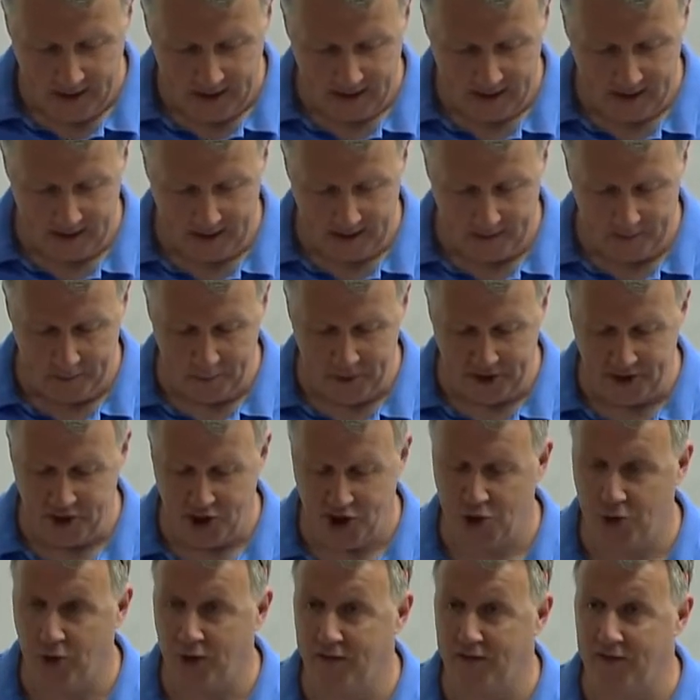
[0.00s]
Um, but the
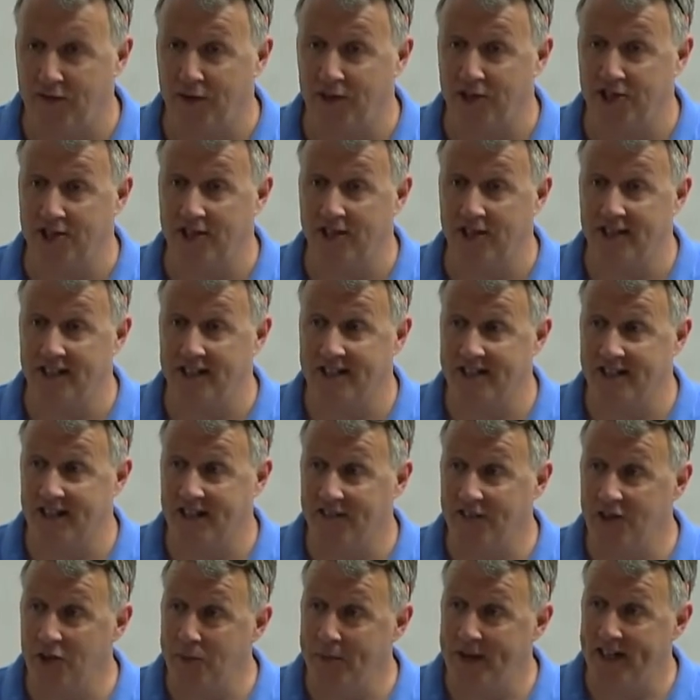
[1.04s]
short version is that
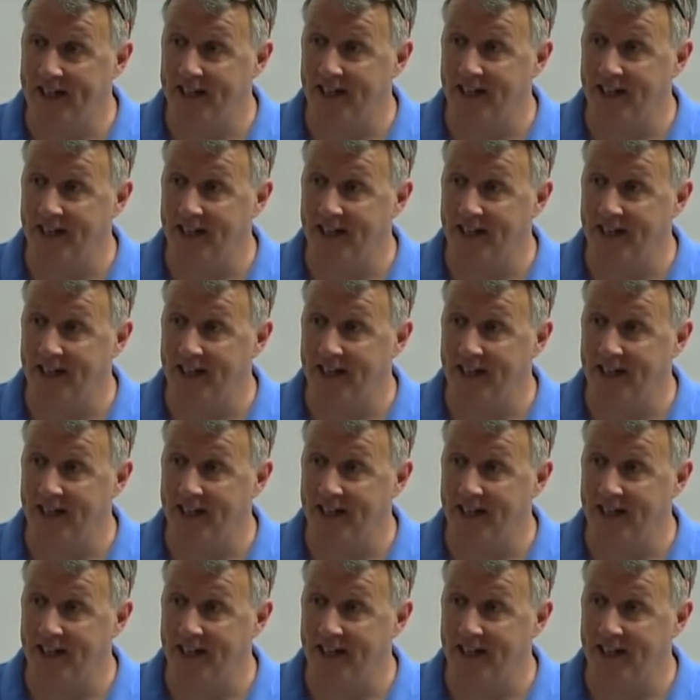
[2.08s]
if you make